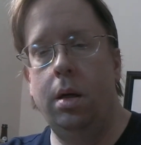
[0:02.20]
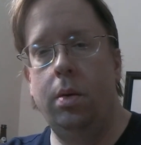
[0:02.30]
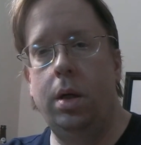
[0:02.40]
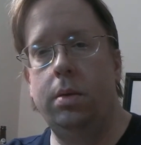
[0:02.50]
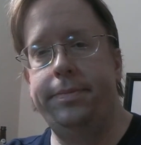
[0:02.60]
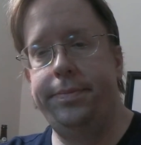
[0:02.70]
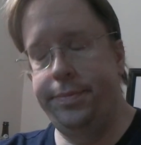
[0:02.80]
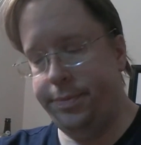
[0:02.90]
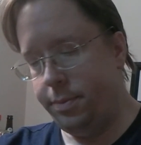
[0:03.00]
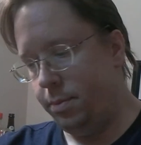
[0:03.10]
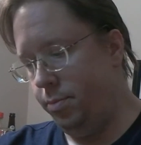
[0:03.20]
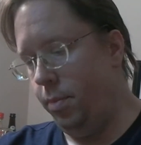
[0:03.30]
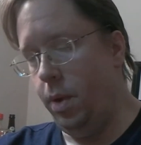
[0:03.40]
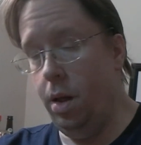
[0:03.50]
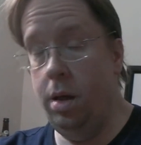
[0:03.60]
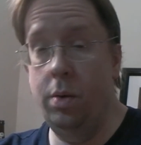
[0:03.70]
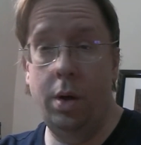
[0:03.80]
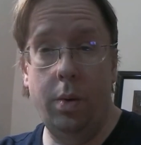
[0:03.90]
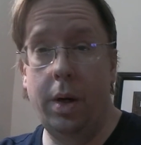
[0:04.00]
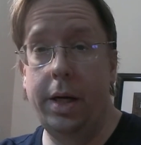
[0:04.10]
Well, you
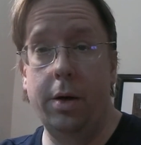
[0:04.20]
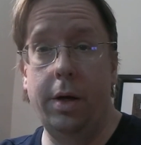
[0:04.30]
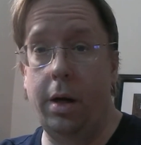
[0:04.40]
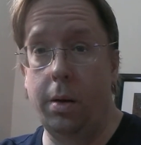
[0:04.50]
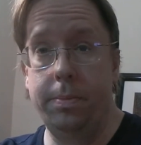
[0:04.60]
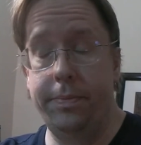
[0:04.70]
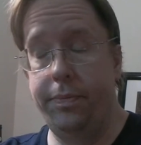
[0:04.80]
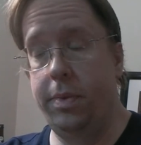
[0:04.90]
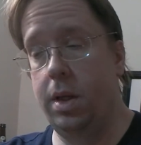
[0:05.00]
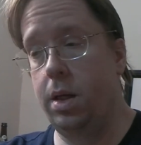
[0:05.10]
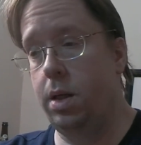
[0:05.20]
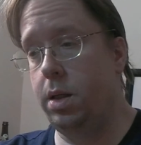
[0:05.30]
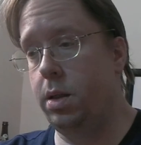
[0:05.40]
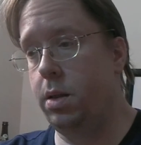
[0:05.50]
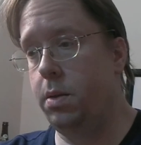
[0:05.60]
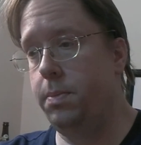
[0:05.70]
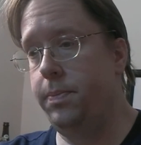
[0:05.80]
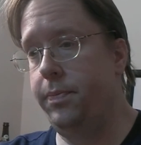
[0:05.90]
know why you're here. Um,